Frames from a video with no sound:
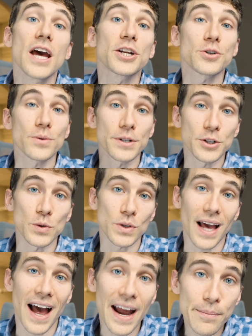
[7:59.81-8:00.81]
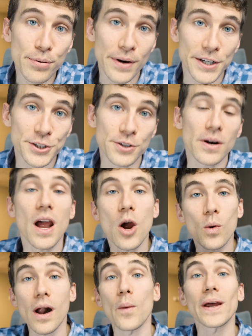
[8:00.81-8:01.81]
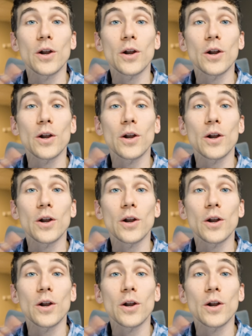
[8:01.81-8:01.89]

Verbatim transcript: to reduce eye pressure, where I went